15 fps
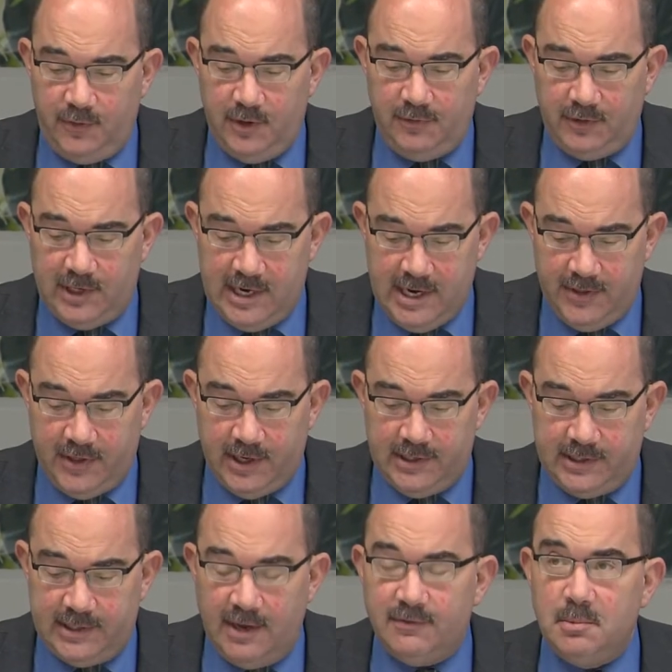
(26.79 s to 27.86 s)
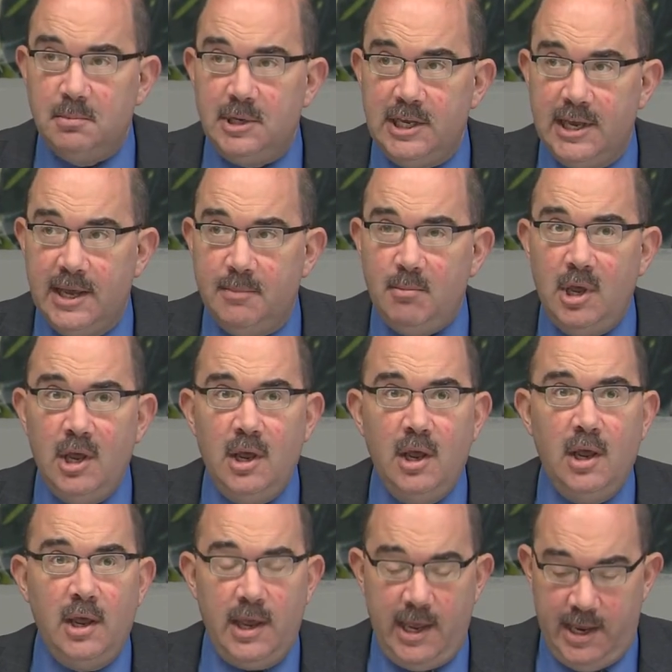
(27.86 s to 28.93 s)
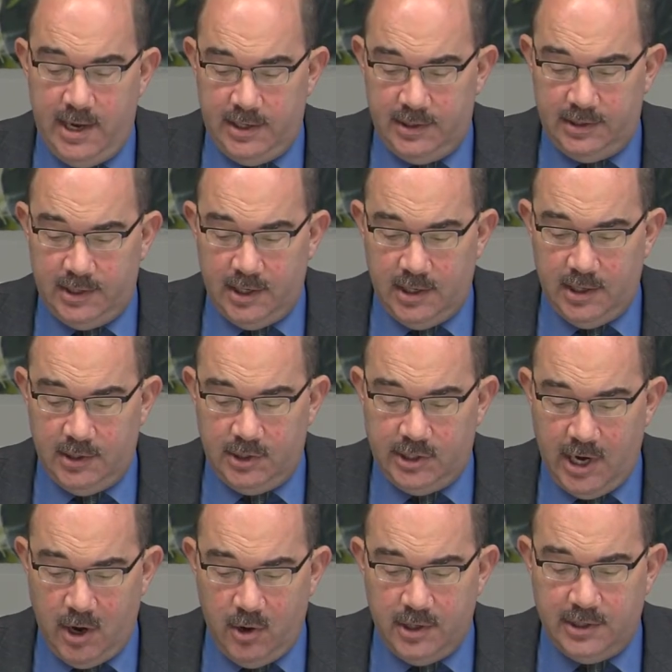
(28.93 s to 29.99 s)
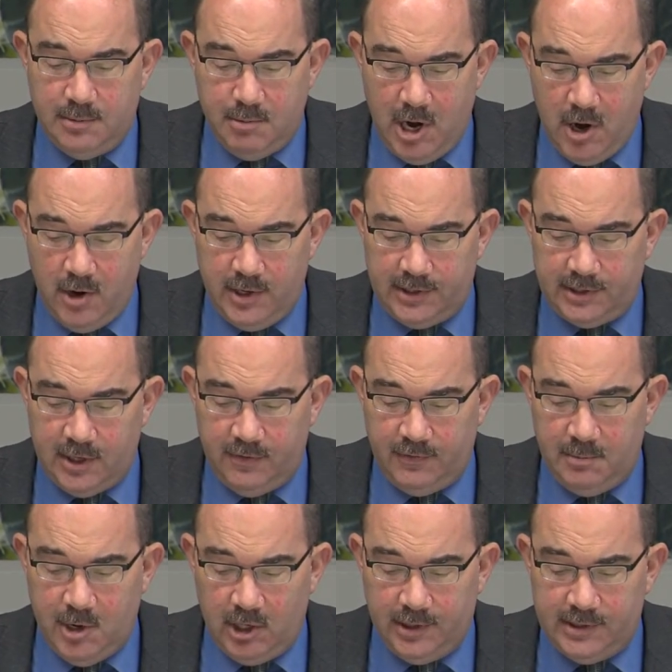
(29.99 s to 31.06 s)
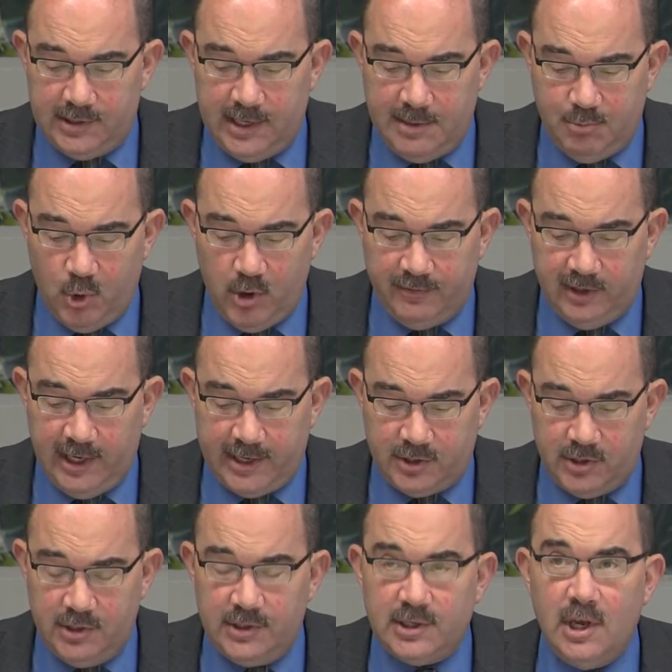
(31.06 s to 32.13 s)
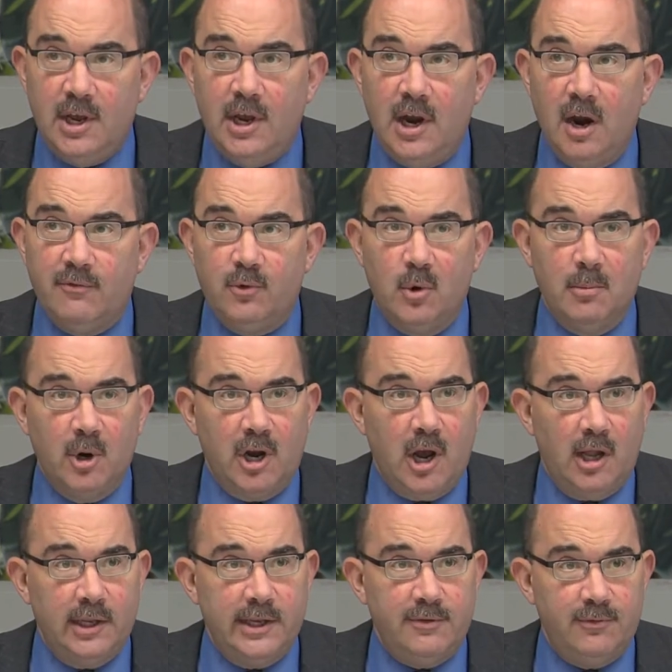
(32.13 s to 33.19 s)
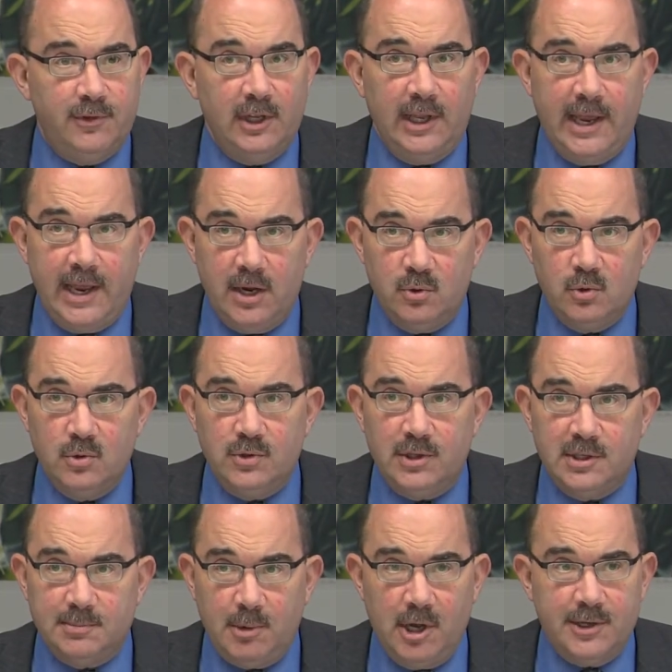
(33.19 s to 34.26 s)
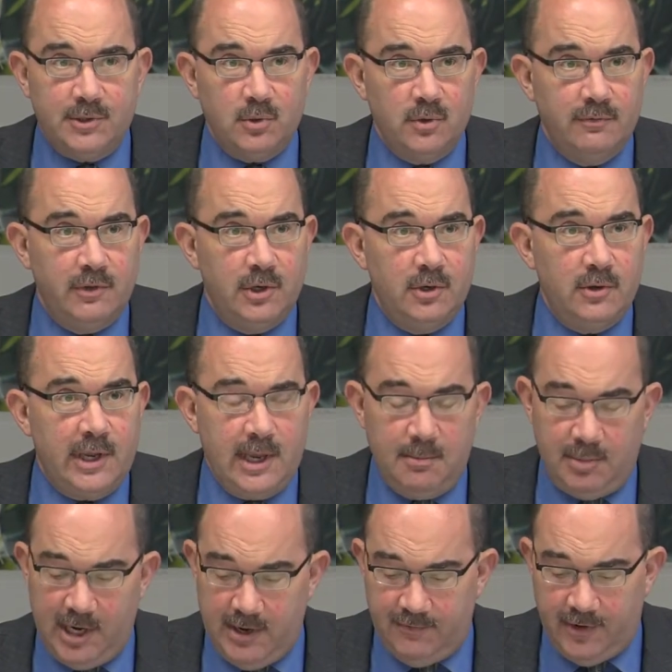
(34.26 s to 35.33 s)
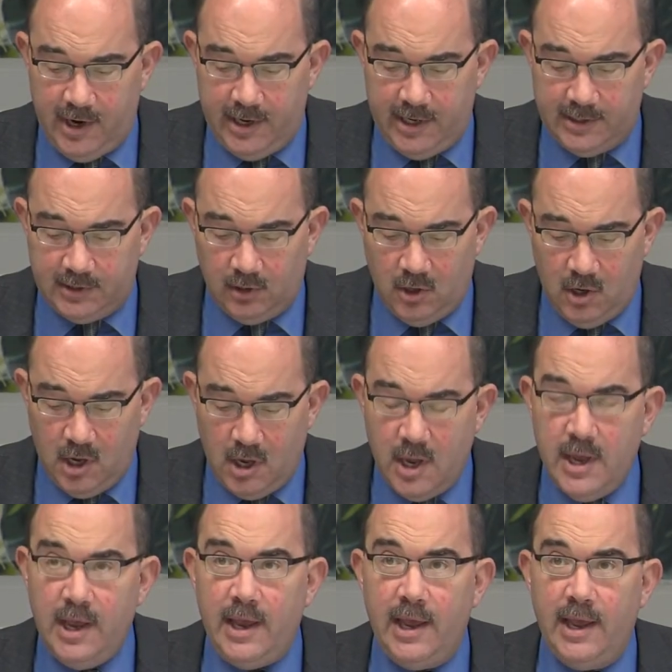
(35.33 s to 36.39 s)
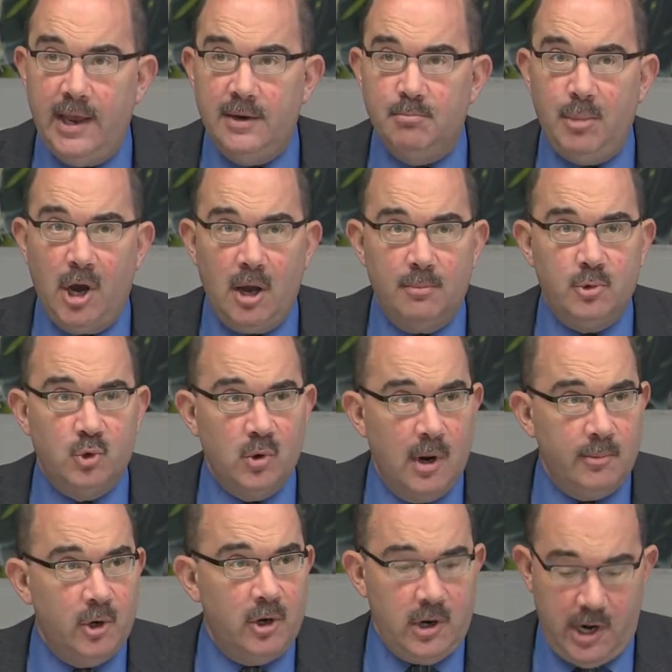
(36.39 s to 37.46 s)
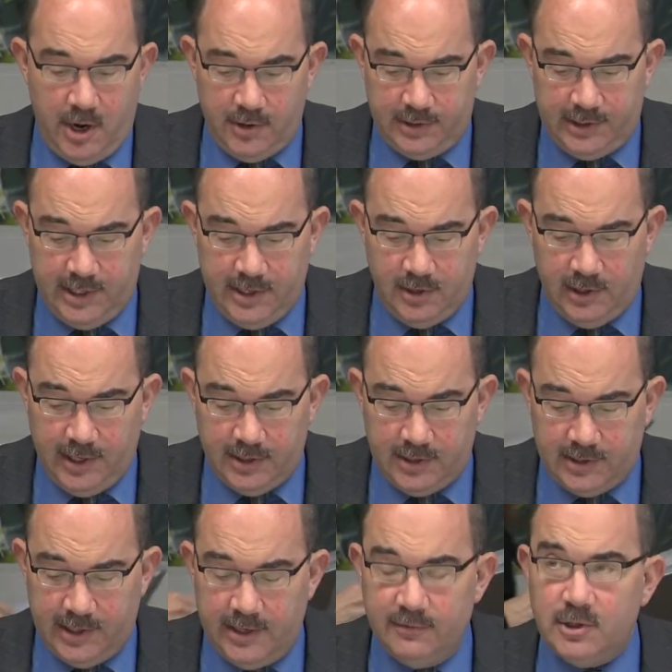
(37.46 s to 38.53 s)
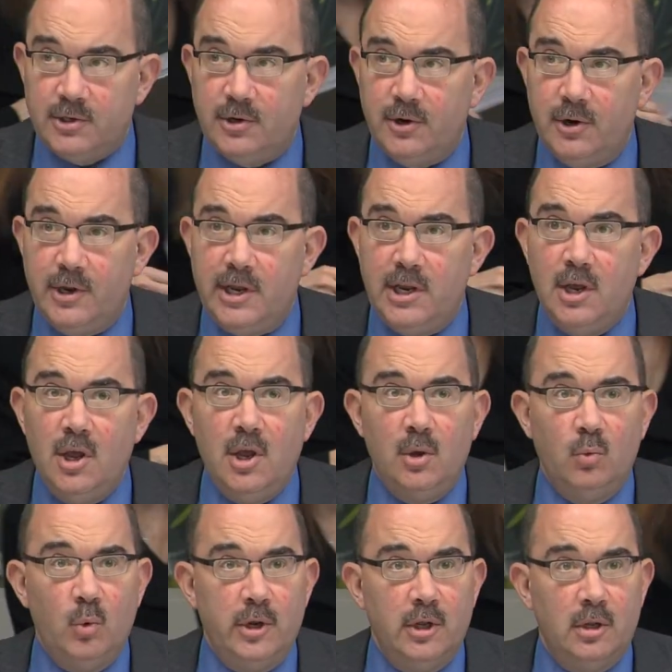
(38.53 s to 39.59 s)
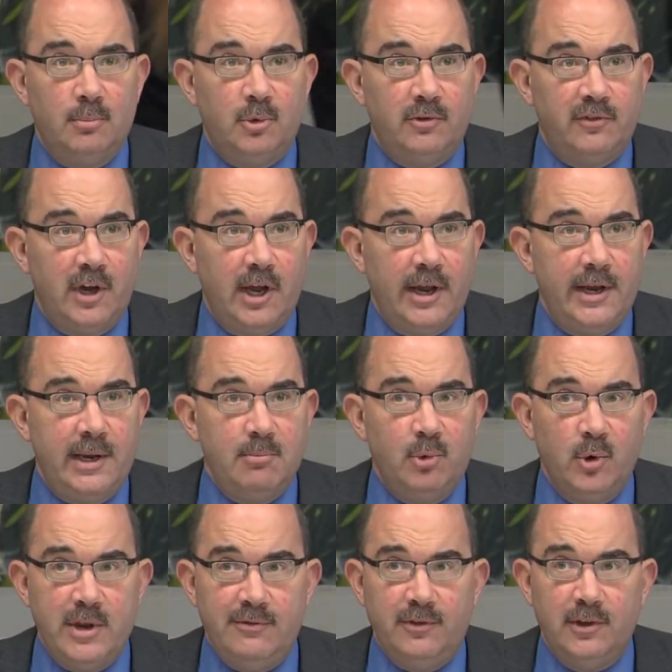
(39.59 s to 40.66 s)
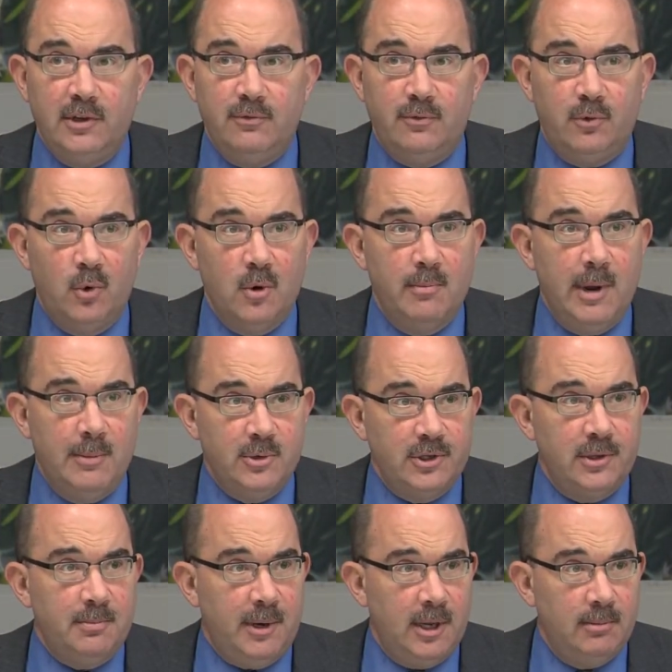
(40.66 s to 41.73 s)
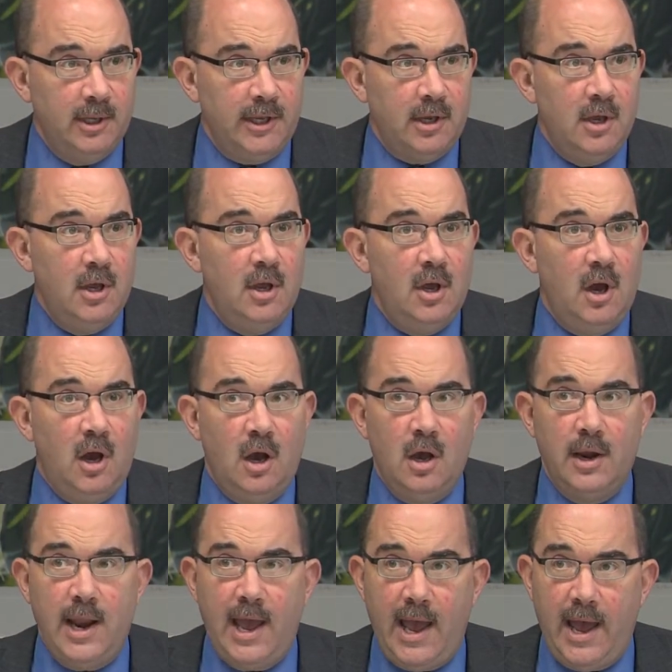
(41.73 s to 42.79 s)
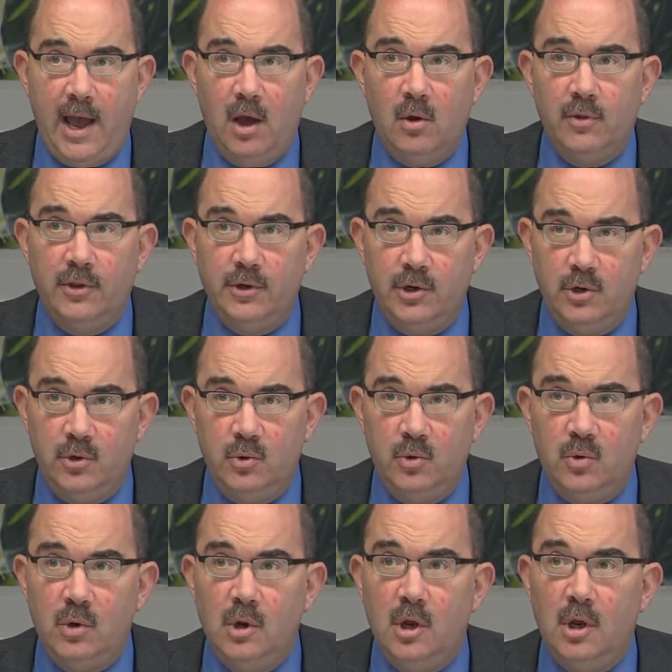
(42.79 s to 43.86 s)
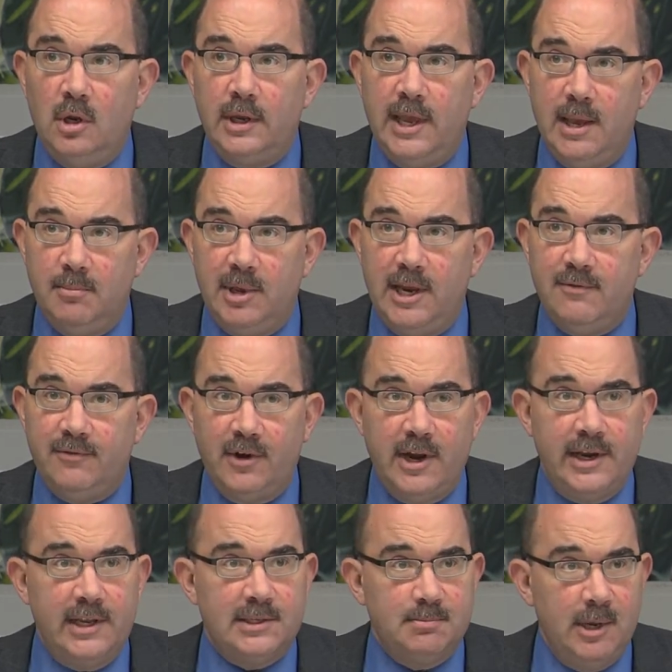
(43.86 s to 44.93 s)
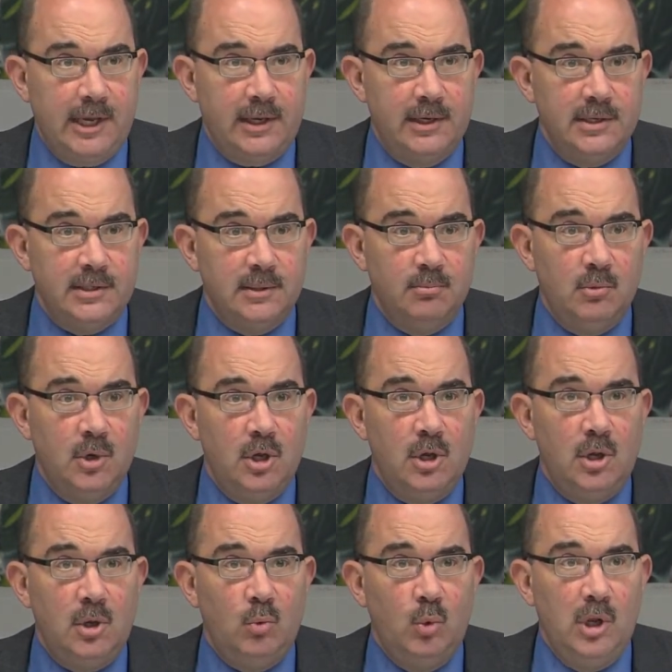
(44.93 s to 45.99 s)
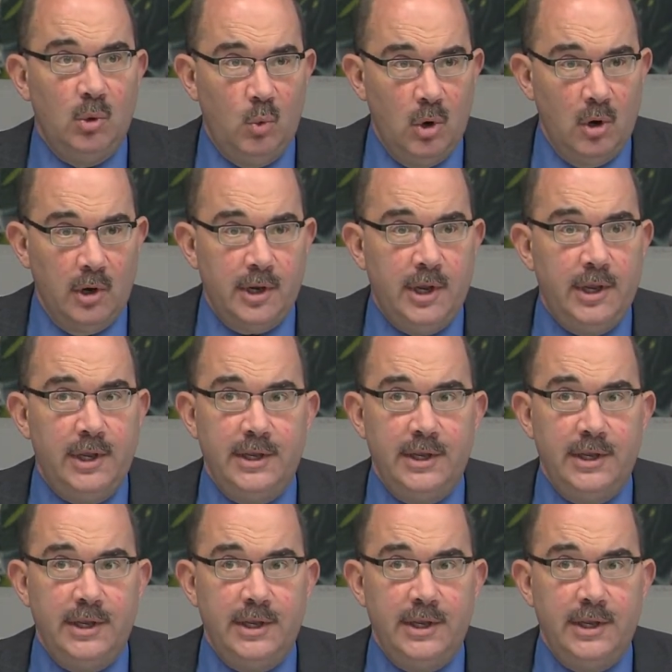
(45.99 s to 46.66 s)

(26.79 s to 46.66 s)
15th at 7 p.m. And Jared DeMarinis of the Maryland State Board of Elections, our former colleague Phil Andrews, the sponsor of the new campaign finance law, and Bob Drummer, our senior legislative attorney, will provide a briefing for members of the public on how the new campaign finance mechanism will work.